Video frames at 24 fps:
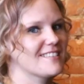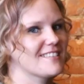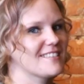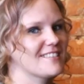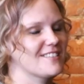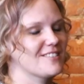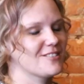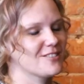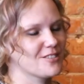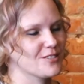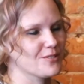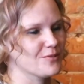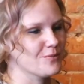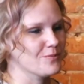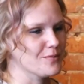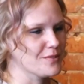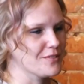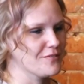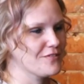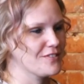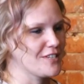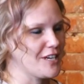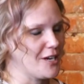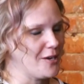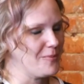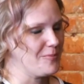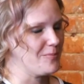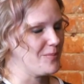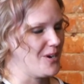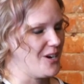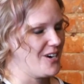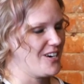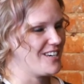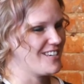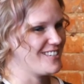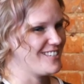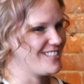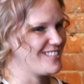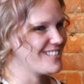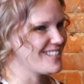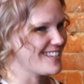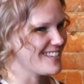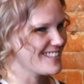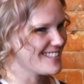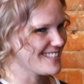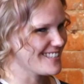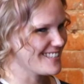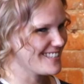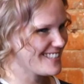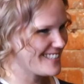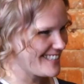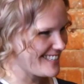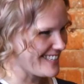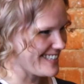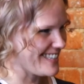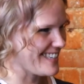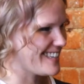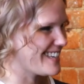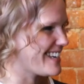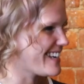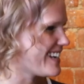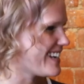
that there's a rooftop bar in Johnson City. I mean,